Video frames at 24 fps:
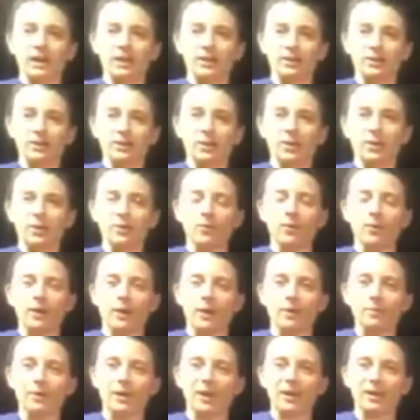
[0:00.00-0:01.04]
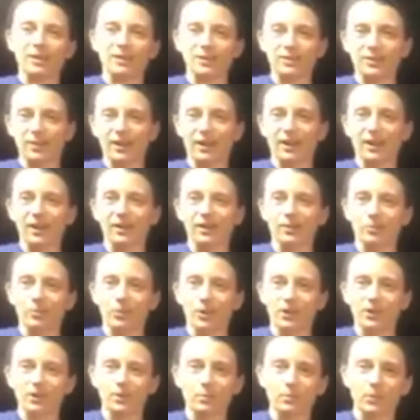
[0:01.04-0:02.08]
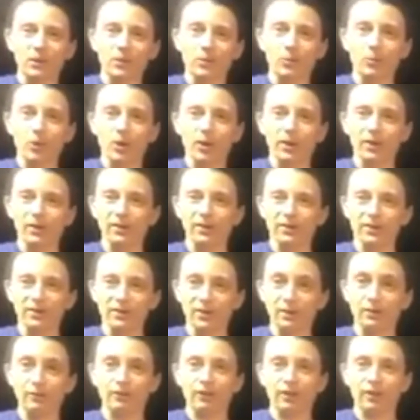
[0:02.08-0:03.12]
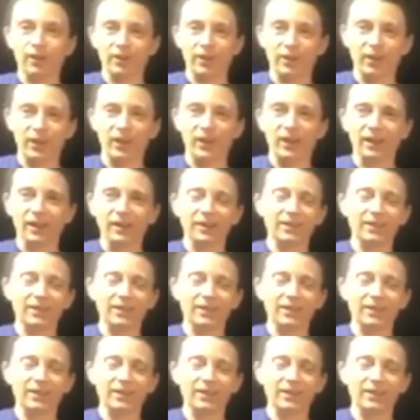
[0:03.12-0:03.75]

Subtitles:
so I'm kind of stuck. I didn't want it to be the one different thing